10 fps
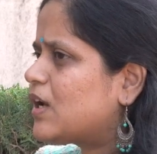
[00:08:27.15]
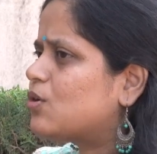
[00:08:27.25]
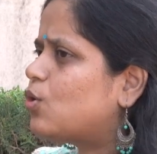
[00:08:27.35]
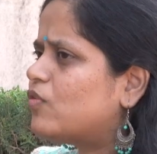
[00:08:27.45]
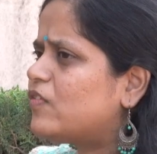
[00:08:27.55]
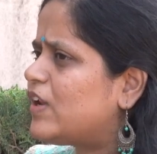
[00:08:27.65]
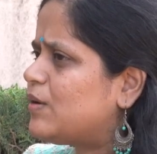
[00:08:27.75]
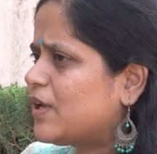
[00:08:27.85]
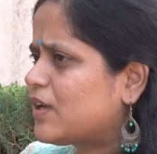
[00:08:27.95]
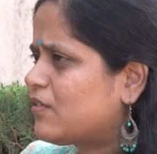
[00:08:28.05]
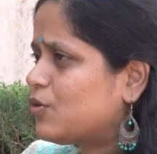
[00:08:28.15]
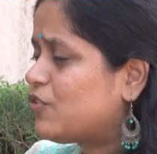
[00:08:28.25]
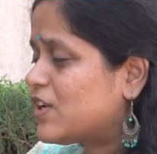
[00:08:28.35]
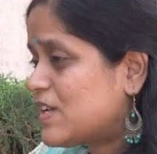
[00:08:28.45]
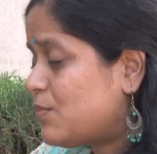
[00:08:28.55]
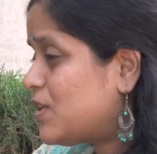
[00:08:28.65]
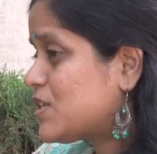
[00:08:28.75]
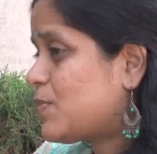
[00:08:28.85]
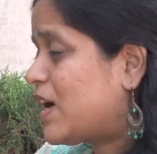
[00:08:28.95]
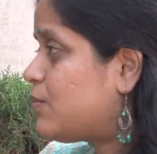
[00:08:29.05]
get overwhelming you know for example
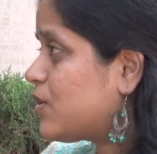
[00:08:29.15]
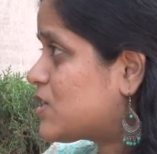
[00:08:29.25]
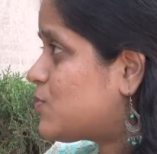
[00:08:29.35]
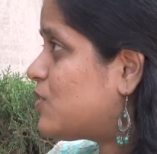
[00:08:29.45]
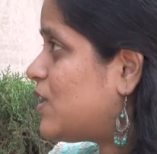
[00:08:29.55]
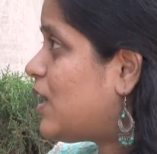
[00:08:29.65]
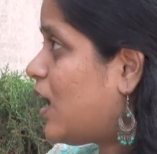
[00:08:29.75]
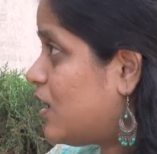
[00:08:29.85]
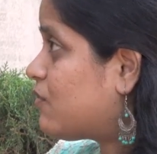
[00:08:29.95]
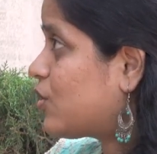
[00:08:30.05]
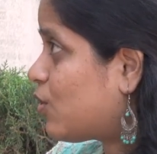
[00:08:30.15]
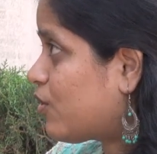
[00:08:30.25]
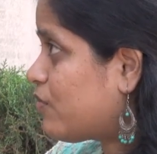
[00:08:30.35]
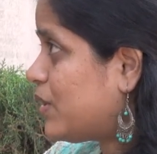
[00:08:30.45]
this pandemic has been really hard for a lot yeah.